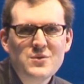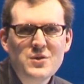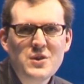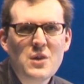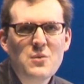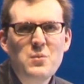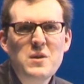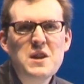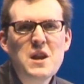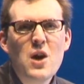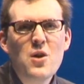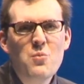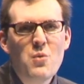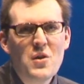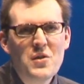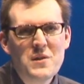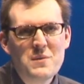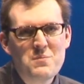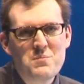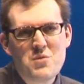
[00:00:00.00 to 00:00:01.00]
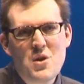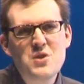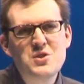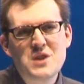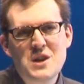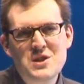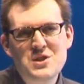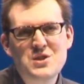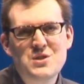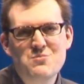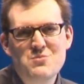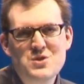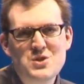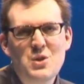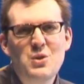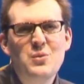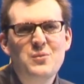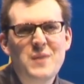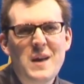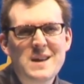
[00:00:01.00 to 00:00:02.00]
you know, we know what the process to
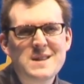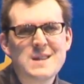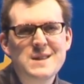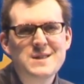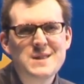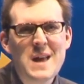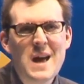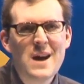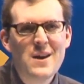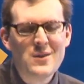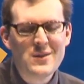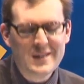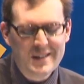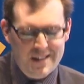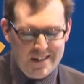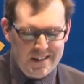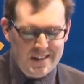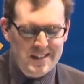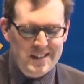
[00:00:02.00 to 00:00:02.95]
resolve that is now.